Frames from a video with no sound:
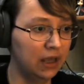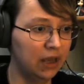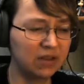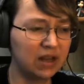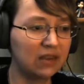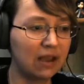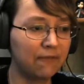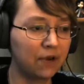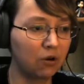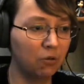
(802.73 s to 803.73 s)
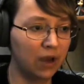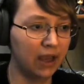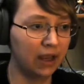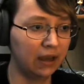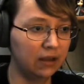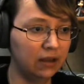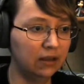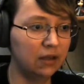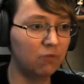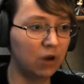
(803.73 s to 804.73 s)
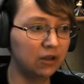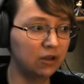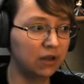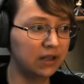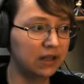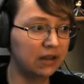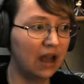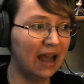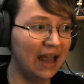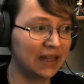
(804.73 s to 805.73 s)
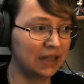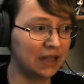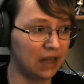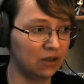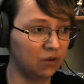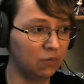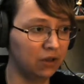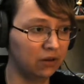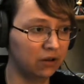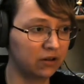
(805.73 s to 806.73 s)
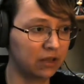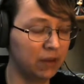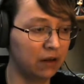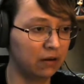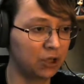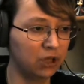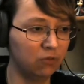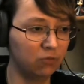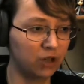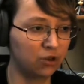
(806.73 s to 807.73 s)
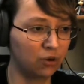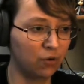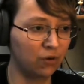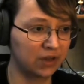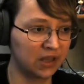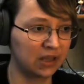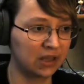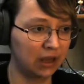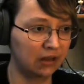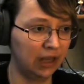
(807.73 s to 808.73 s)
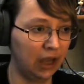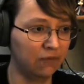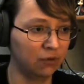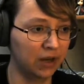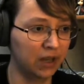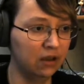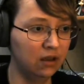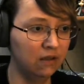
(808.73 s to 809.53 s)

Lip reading: He was not that far away. Lin Wanyue did not hesitate to wield her spear as she rushed towards this Hun cavalry.